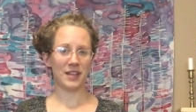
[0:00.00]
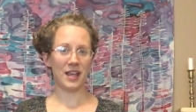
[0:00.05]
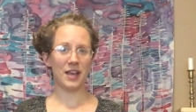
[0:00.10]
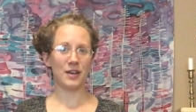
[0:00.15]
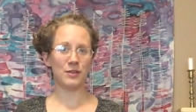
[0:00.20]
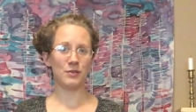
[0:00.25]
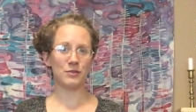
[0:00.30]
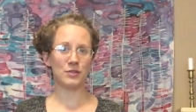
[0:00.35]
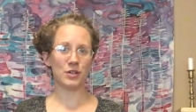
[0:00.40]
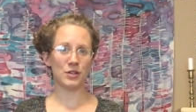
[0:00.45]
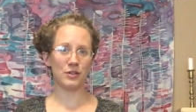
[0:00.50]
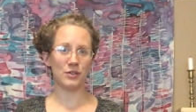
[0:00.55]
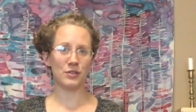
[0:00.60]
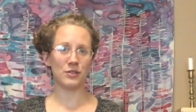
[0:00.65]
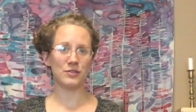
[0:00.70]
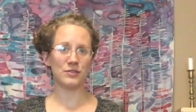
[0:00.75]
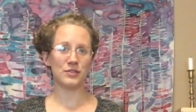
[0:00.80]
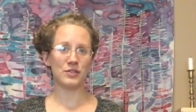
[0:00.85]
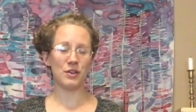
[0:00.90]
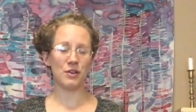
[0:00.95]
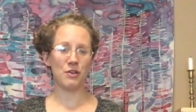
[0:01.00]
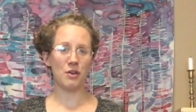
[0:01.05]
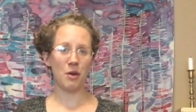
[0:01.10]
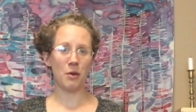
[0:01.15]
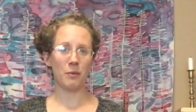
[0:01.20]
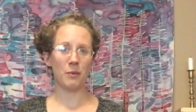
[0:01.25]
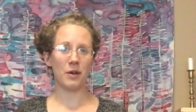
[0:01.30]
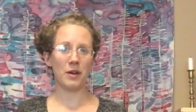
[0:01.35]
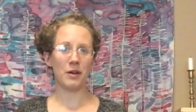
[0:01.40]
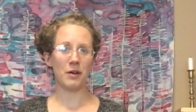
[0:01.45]
and who turns
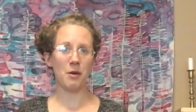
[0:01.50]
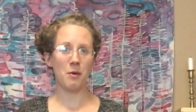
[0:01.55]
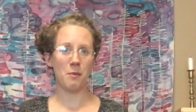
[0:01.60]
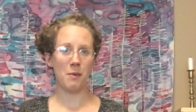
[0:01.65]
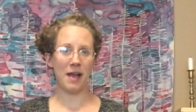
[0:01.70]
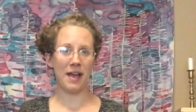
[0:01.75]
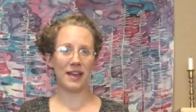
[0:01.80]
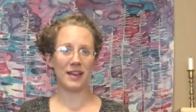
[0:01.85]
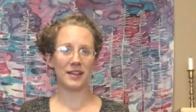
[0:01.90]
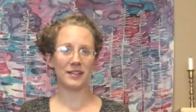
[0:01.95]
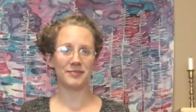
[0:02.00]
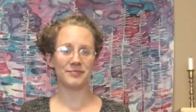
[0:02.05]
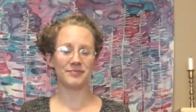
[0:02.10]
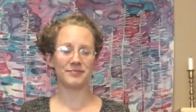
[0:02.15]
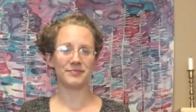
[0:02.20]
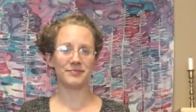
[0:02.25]
no one away.